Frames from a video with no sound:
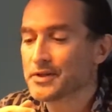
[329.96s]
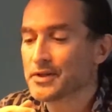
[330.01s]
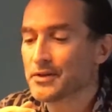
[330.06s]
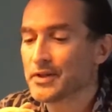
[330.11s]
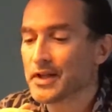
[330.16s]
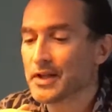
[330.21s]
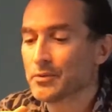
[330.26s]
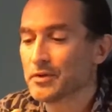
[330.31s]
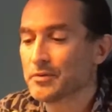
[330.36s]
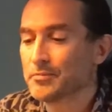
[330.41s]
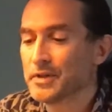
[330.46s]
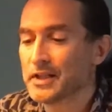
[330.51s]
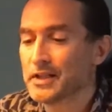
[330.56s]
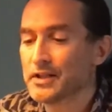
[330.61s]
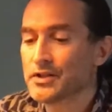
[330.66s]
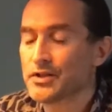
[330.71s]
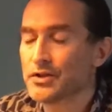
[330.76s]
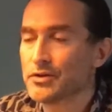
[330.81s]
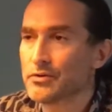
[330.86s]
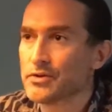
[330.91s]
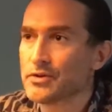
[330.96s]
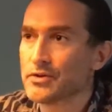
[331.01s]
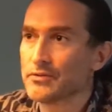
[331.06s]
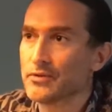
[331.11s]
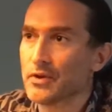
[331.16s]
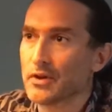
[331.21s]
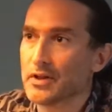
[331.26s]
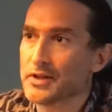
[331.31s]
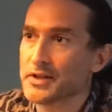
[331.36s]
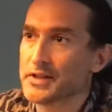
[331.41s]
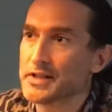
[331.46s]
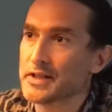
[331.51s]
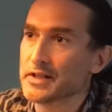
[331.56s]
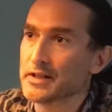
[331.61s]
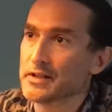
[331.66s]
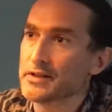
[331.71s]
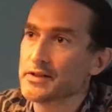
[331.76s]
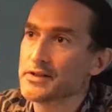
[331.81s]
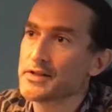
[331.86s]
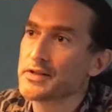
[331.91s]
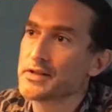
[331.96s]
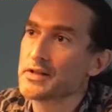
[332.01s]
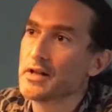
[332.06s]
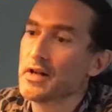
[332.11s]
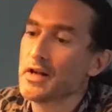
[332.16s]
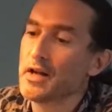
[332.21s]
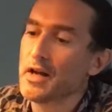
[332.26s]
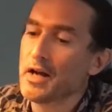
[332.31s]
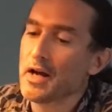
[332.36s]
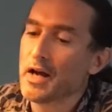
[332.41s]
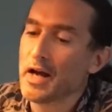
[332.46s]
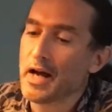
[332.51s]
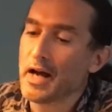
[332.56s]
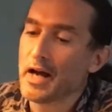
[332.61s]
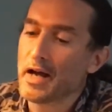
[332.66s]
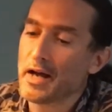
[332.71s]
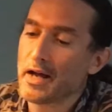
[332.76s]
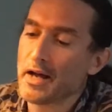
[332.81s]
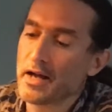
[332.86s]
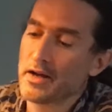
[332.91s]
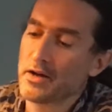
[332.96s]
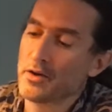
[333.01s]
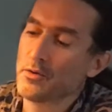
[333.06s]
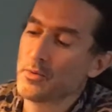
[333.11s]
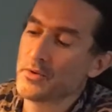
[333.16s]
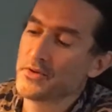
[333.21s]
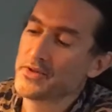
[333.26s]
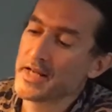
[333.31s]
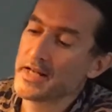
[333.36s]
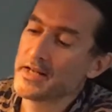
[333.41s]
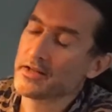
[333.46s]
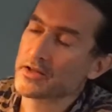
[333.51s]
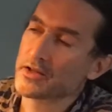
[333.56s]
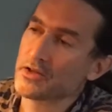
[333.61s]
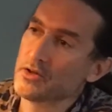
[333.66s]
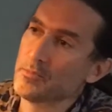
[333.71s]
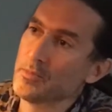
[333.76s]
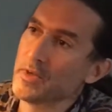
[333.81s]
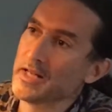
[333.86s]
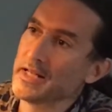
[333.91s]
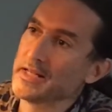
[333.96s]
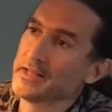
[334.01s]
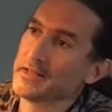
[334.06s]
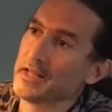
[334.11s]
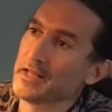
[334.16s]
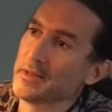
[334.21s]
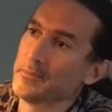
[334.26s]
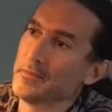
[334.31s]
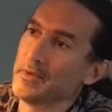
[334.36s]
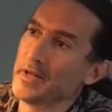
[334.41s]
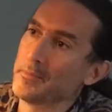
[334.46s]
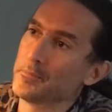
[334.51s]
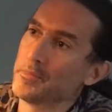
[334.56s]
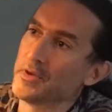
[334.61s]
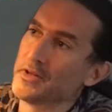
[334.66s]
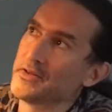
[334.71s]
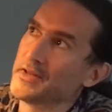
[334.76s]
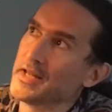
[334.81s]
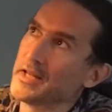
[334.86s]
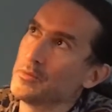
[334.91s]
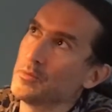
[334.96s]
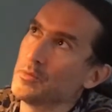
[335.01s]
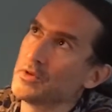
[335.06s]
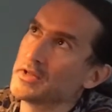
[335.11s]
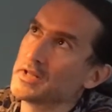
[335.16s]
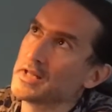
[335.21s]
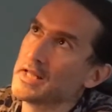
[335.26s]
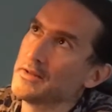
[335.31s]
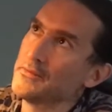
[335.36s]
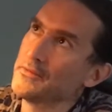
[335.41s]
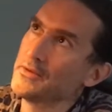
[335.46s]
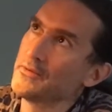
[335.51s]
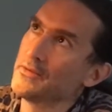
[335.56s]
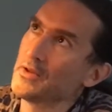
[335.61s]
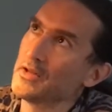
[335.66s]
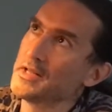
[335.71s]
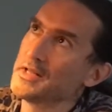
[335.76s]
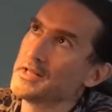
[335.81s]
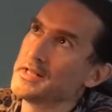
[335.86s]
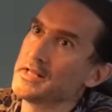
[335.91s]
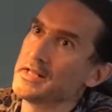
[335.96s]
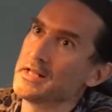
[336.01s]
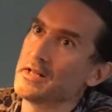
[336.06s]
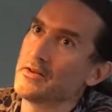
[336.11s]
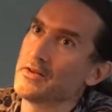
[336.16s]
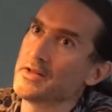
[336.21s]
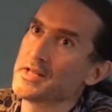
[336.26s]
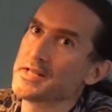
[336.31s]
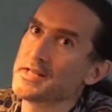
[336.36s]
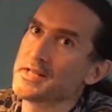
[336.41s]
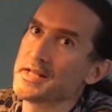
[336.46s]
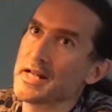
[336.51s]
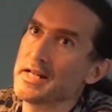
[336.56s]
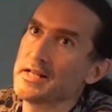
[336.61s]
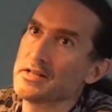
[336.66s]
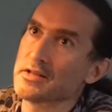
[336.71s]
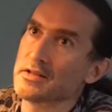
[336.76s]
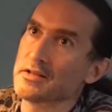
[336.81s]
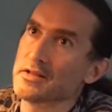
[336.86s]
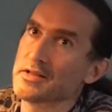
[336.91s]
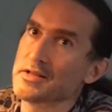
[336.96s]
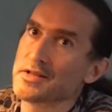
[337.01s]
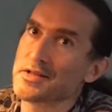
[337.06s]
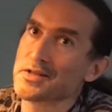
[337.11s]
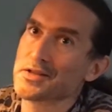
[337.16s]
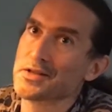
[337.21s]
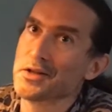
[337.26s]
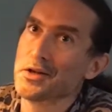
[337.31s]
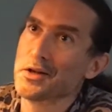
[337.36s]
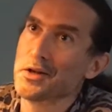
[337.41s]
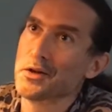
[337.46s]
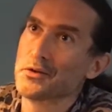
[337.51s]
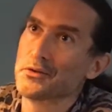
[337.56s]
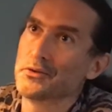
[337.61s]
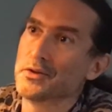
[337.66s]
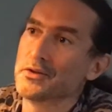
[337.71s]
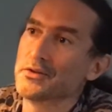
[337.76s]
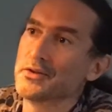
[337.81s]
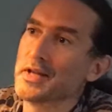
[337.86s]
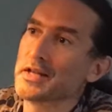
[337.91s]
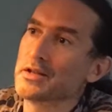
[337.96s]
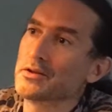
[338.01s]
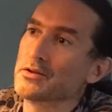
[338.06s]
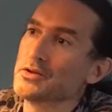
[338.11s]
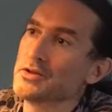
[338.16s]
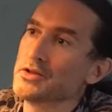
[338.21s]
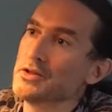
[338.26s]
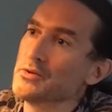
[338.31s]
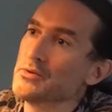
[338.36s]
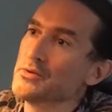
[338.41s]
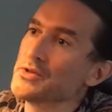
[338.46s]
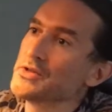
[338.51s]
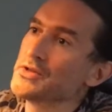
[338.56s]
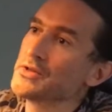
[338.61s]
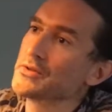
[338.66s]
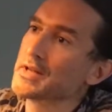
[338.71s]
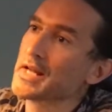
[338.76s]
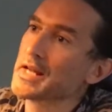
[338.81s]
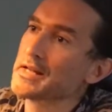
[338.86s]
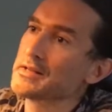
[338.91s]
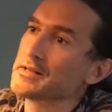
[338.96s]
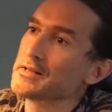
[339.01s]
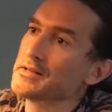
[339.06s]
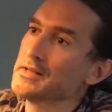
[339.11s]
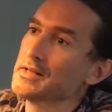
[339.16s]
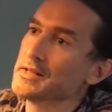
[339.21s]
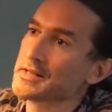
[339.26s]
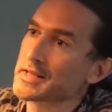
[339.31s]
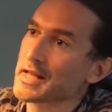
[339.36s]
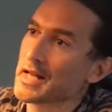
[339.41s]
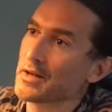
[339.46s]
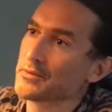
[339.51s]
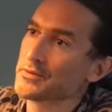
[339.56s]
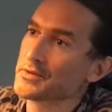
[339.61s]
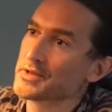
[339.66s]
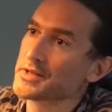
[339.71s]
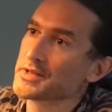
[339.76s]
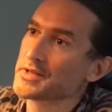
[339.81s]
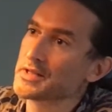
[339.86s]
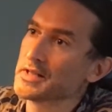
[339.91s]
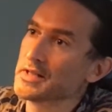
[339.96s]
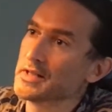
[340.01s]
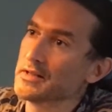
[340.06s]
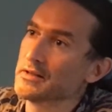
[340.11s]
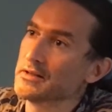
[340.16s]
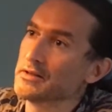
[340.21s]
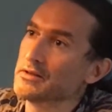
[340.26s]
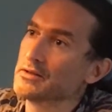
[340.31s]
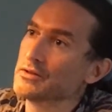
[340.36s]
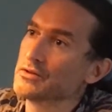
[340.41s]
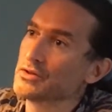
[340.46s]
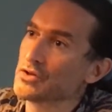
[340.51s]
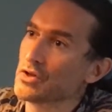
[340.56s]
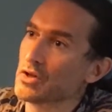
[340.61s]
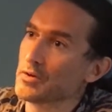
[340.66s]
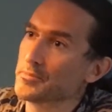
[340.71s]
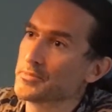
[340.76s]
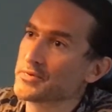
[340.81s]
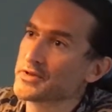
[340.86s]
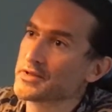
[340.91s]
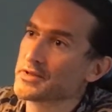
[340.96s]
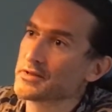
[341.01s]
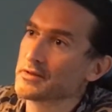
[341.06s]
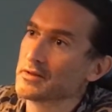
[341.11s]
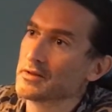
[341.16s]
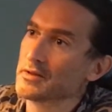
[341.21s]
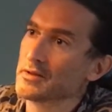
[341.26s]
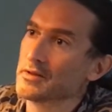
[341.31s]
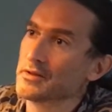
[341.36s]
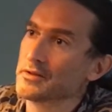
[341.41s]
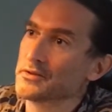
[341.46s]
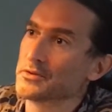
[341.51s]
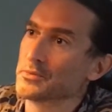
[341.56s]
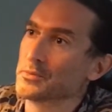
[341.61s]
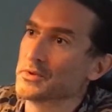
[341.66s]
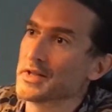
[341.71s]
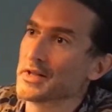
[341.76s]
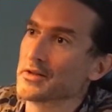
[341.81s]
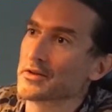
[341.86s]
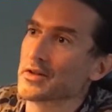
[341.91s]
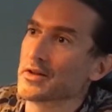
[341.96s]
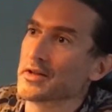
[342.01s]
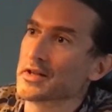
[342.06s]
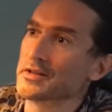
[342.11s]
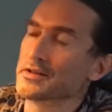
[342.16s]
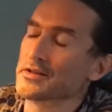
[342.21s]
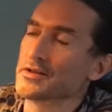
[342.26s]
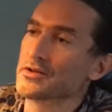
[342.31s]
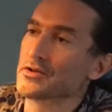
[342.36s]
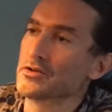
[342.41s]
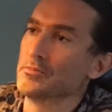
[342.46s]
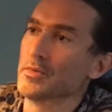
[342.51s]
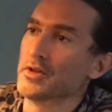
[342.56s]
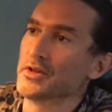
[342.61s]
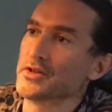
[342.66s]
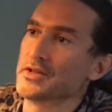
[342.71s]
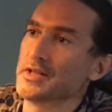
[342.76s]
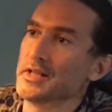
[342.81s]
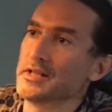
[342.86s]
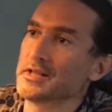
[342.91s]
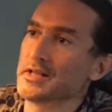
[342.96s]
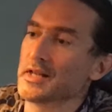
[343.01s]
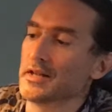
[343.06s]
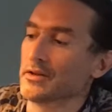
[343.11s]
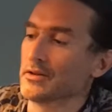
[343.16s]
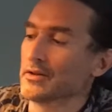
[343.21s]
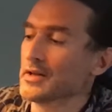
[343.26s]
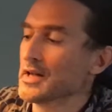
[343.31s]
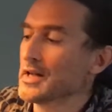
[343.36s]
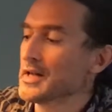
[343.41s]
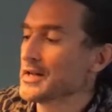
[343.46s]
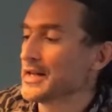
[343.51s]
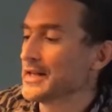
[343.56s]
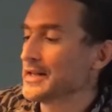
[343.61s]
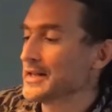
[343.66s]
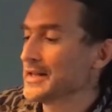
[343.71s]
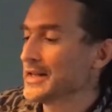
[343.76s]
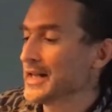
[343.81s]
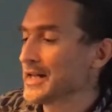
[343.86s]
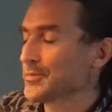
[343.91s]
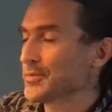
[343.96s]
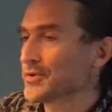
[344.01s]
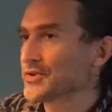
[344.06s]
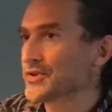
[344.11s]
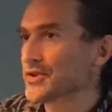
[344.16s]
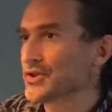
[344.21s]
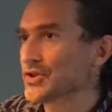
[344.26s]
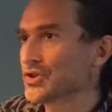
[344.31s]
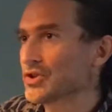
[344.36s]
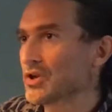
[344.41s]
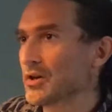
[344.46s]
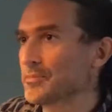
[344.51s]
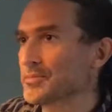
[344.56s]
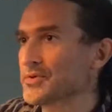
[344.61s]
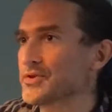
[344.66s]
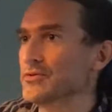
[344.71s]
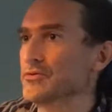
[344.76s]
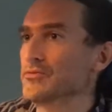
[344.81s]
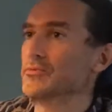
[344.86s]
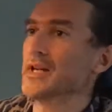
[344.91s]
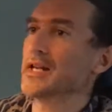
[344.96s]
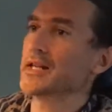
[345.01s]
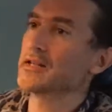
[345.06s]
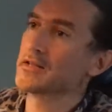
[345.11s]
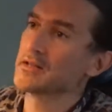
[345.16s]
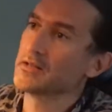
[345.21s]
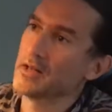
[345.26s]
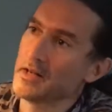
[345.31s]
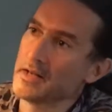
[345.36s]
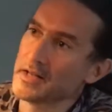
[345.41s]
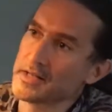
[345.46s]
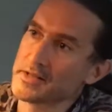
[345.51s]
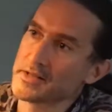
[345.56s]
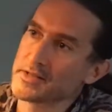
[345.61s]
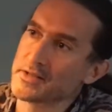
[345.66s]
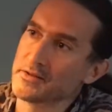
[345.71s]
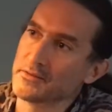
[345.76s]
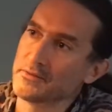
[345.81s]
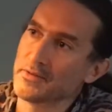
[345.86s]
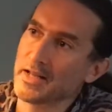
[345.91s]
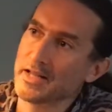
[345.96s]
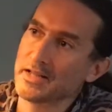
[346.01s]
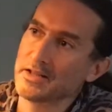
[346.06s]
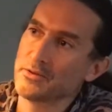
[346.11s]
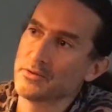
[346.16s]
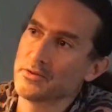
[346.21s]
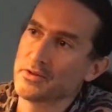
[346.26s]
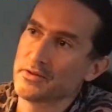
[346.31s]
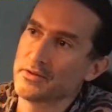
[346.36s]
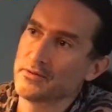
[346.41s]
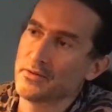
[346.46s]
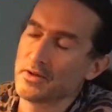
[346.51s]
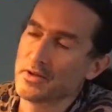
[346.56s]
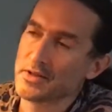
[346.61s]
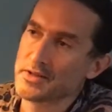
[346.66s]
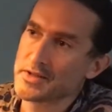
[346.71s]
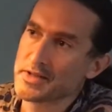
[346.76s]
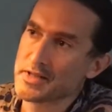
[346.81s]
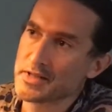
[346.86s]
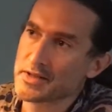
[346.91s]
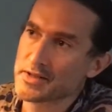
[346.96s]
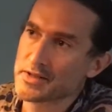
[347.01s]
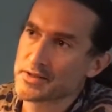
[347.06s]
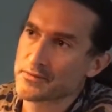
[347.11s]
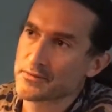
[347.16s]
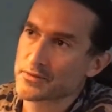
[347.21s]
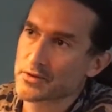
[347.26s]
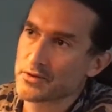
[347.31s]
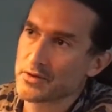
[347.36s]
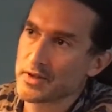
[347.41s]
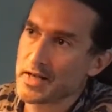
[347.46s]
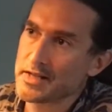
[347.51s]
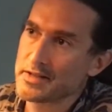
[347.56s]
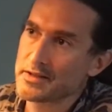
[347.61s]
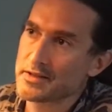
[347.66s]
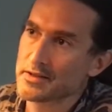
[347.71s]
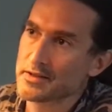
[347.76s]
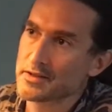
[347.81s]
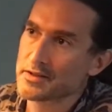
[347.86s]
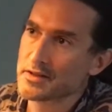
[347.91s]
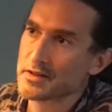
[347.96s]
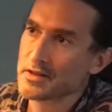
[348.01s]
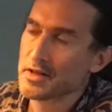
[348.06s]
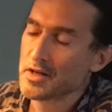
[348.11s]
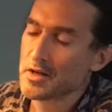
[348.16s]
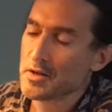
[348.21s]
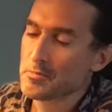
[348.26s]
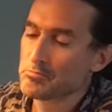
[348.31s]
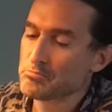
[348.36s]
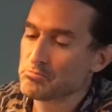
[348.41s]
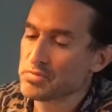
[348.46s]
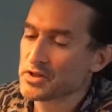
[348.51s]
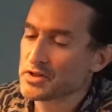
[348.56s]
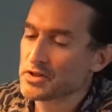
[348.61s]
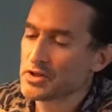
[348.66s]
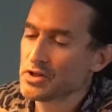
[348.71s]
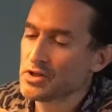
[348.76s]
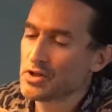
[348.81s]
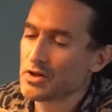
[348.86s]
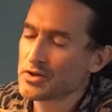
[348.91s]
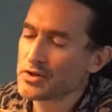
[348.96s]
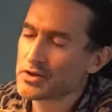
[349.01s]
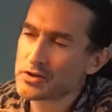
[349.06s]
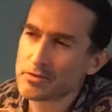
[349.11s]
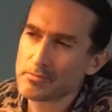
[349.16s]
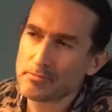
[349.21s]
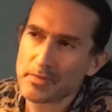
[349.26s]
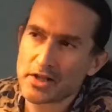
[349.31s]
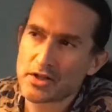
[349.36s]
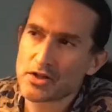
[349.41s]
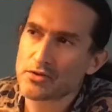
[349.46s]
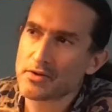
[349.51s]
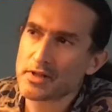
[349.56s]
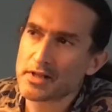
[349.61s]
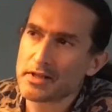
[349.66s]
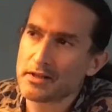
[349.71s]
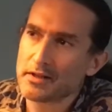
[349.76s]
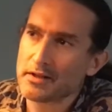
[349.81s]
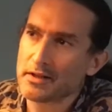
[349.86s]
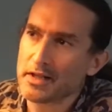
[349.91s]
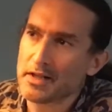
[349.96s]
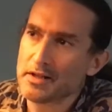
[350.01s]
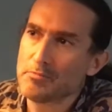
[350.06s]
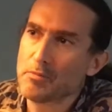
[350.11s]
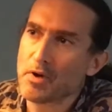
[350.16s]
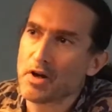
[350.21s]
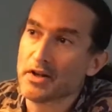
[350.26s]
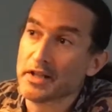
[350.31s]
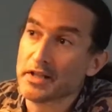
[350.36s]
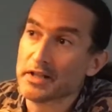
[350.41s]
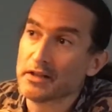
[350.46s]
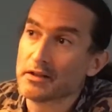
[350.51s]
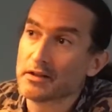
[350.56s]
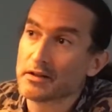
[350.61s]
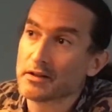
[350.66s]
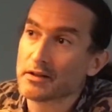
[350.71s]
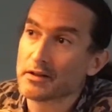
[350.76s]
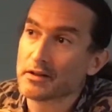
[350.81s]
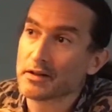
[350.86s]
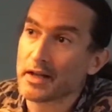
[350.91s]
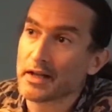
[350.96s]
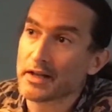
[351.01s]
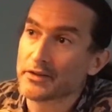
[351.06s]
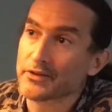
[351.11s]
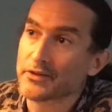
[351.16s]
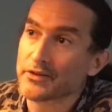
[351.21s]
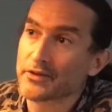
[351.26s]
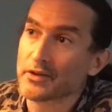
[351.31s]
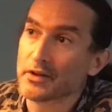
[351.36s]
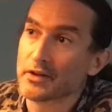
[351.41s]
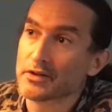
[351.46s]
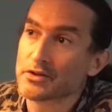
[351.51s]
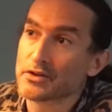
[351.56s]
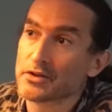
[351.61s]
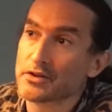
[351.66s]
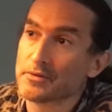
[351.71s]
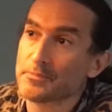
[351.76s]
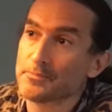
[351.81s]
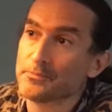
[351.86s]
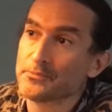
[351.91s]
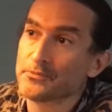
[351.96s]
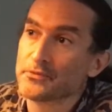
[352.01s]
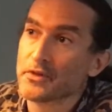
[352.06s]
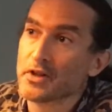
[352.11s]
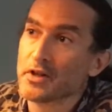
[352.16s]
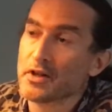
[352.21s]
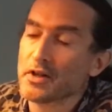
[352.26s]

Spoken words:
So they would be issued to volunteers who would then accumulate them, but they would give the volunteer a status that they could use to get discounts in shops. So without going into too much detail, it enables the shops to recognize the value that the volunteers have created, but not to measure it in money as such.